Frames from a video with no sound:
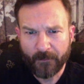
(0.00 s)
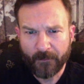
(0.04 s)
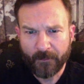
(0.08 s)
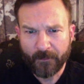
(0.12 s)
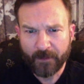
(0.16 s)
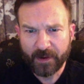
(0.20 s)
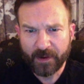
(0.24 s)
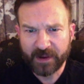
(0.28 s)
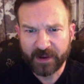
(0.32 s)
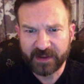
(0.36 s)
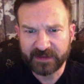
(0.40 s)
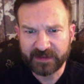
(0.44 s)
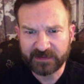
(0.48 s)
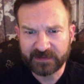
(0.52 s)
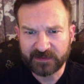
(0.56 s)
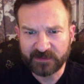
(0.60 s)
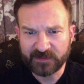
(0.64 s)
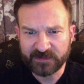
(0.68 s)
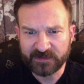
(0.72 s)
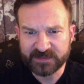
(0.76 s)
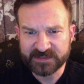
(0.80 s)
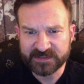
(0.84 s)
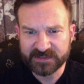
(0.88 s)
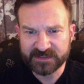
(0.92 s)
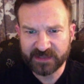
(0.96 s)
It
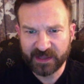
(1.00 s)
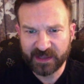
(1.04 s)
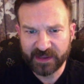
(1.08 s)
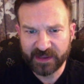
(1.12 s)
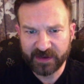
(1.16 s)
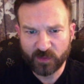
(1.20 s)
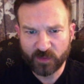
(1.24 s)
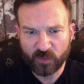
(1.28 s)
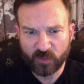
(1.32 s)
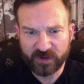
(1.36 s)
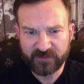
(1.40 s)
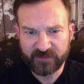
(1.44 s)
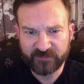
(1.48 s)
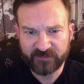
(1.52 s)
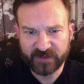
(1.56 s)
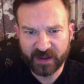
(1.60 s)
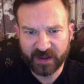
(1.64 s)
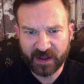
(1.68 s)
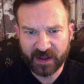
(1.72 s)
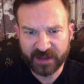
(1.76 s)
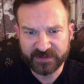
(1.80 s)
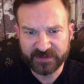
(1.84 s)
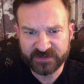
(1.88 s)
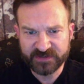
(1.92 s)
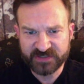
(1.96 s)
looks like we've
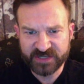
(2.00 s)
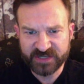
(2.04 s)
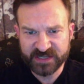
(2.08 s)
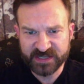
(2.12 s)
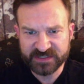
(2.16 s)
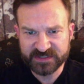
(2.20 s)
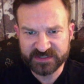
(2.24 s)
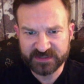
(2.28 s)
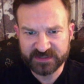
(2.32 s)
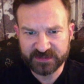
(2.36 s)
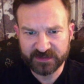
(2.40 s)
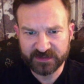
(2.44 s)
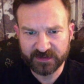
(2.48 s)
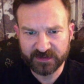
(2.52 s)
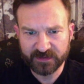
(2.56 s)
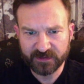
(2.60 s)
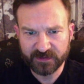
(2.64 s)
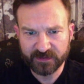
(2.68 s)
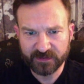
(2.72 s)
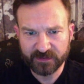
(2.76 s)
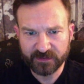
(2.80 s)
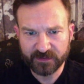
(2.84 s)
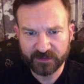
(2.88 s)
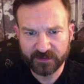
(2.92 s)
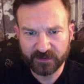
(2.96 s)
got just
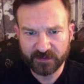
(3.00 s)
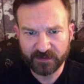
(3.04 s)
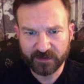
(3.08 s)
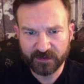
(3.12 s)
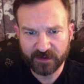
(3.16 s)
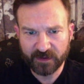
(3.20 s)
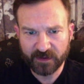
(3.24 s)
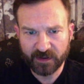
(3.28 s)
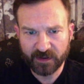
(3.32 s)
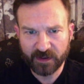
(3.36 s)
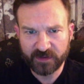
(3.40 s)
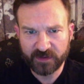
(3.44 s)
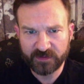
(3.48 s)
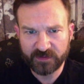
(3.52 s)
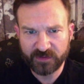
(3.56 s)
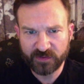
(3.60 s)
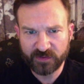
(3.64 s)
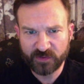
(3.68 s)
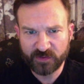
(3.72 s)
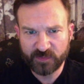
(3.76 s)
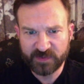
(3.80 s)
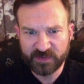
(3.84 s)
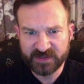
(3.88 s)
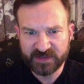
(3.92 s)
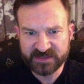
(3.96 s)

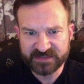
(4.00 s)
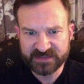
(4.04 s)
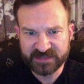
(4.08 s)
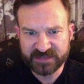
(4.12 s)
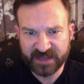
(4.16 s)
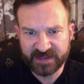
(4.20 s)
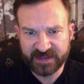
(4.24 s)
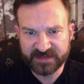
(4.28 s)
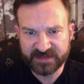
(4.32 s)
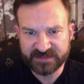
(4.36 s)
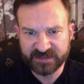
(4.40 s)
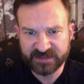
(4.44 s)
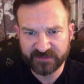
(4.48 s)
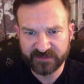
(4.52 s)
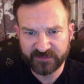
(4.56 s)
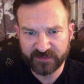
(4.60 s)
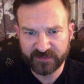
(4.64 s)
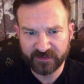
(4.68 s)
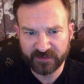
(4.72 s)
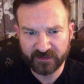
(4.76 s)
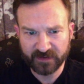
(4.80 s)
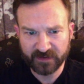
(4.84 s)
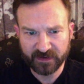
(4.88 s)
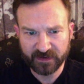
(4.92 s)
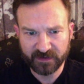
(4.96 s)
Anubis and
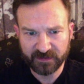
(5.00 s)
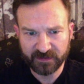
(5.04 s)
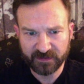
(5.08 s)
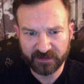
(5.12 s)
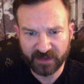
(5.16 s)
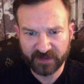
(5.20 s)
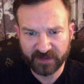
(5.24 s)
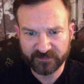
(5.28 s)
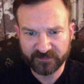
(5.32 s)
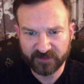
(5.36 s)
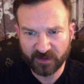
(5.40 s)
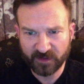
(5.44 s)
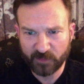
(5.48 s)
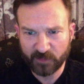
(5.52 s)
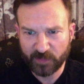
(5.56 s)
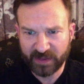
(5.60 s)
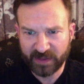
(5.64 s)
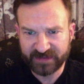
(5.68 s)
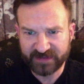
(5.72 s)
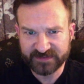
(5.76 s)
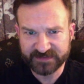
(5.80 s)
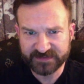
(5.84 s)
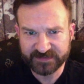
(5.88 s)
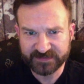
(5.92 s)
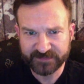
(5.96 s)
Zephyrica left on base.